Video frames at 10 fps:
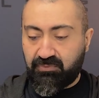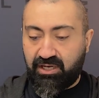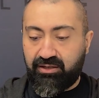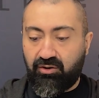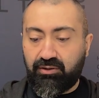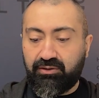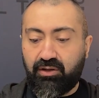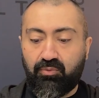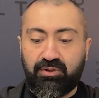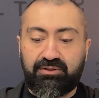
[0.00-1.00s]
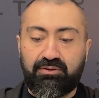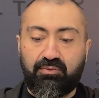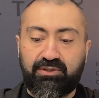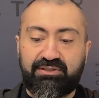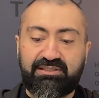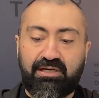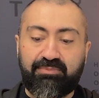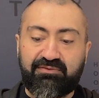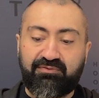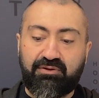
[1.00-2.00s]
And all in all, what these
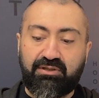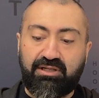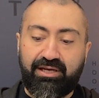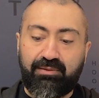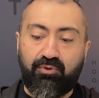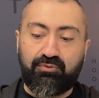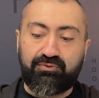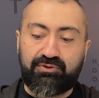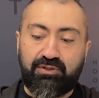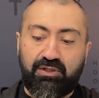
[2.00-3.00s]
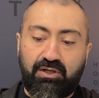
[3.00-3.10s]
types of clay bowls